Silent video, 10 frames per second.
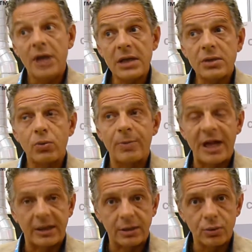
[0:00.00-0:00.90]
Yes, we
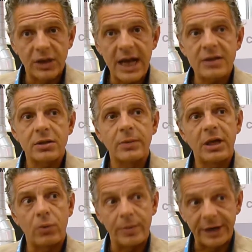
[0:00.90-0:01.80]
met a new
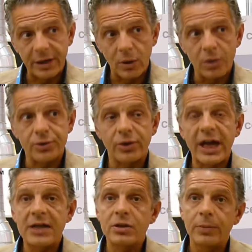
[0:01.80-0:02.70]
customer. We bring also
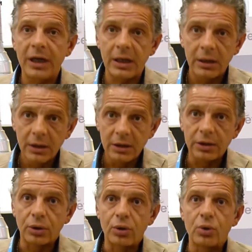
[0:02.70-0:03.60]
customer,
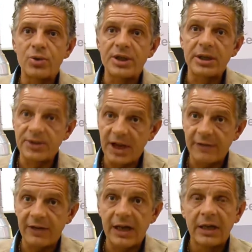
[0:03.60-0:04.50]
introducing
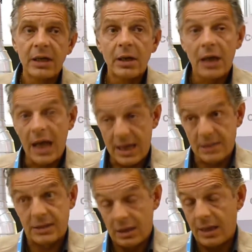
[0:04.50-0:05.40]
Cefla,
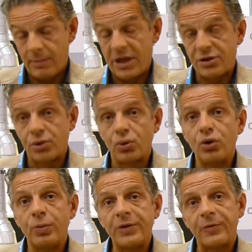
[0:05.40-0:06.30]
as mentioned
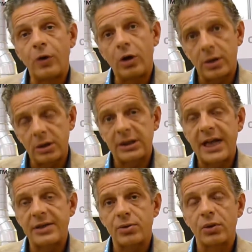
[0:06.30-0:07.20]
to you before,
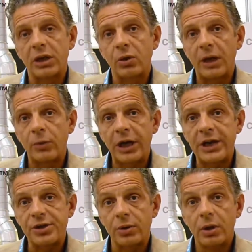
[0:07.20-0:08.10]
thanks to the
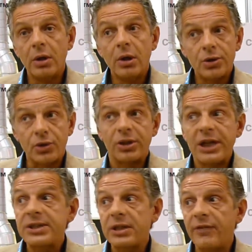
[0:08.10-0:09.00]
collaboration. So
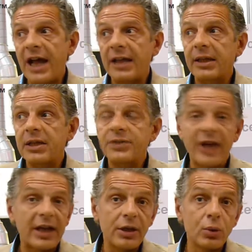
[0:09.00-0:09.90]
this event is
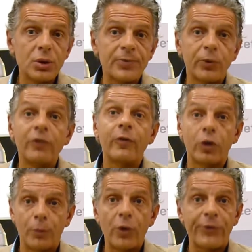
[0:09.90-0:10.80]
very useful
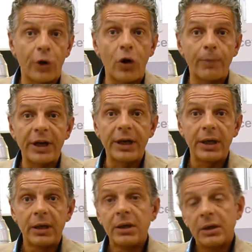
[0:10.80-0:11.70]
for both
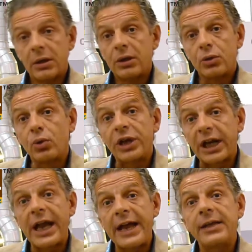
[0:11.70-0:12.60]
company to
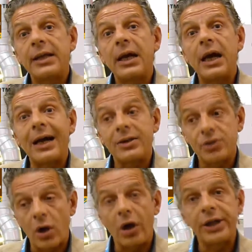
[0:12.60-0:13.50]
create a
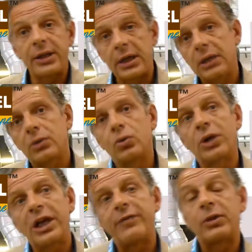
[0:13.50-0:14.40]
joint to
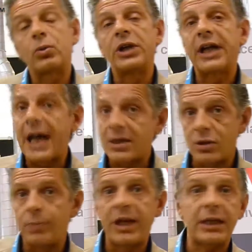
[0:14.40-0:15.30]
give to the
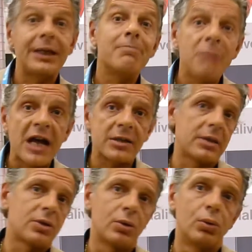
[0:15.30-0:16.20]
customer the
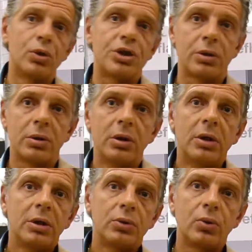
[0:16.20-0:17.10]
best solution
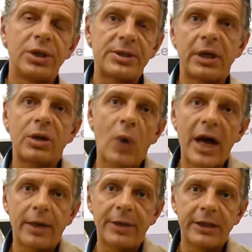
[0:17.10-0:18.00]
to his
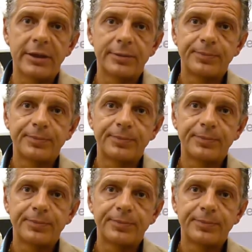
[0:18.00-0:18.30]
requirement.